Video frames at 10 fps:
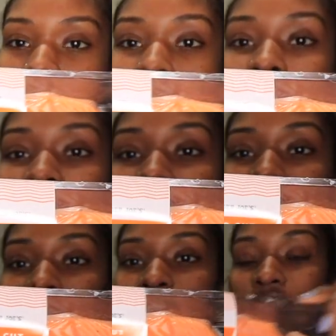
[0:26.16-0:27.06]
Right
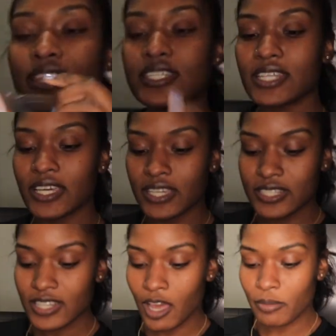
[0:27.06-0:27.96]
here, this is
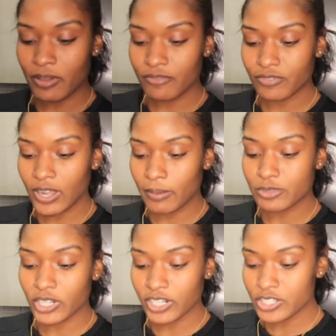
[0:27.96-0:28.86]
salmon from
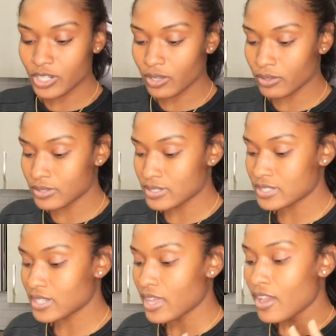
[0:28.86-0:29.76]
Trader Joe's,
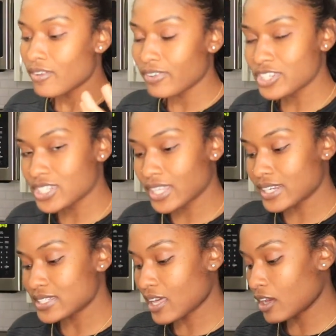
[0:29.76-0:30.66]
fresh Atlantic
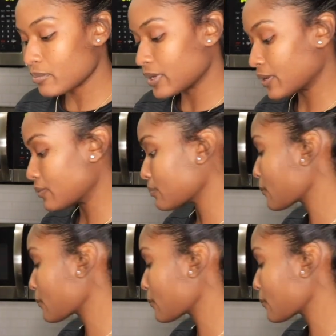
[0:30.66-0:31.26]
salmon,